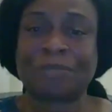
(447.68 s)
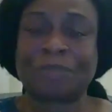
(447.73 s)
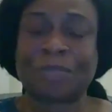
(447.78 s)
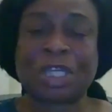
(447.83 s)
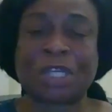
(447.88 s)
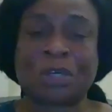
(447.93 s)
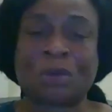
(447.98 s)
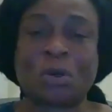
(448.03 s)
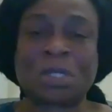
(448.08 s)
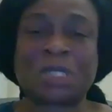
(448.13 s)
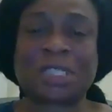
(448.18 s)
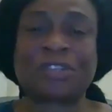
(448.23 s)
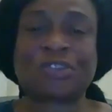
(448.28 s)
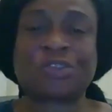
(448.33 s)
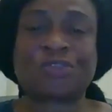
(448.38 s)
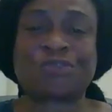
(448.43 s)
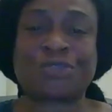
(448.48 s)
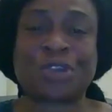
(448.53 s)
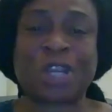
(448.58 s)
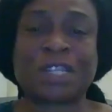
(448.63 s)
because the
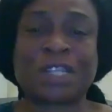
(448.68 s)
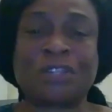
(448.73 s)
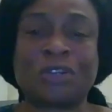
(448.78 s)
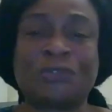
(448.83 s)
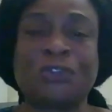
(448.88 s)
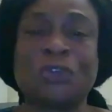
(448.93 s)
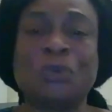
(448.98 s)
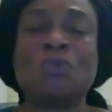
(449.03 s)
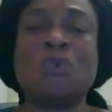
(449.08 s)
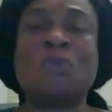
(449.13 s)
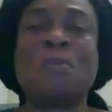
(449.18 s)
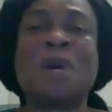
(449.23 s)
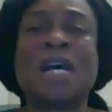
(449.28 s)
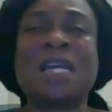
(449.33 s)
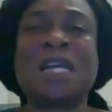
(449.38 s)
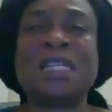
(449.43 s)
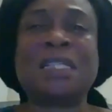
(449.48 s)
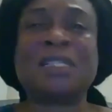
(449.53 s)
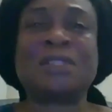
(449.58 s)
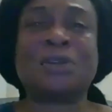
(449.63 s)
strength of the
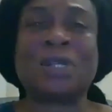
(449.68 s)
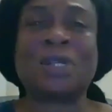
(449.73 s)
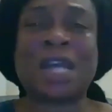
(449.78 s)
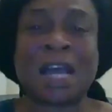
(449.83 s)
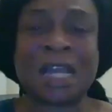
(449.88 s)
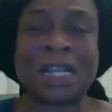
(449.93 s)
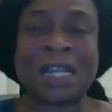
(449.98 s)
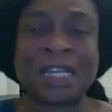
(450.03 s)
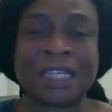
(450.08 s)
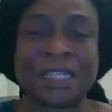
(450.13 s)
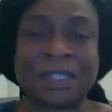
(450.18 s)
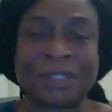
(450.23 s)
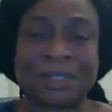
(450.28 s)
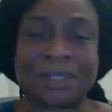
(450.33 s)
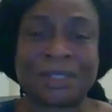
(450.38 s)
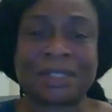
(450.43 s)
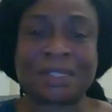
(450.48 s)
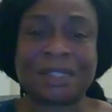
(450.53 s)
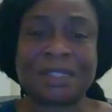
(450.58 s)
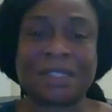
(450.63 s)
woman is on her
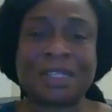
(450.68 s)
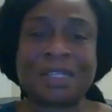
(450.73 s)
knees.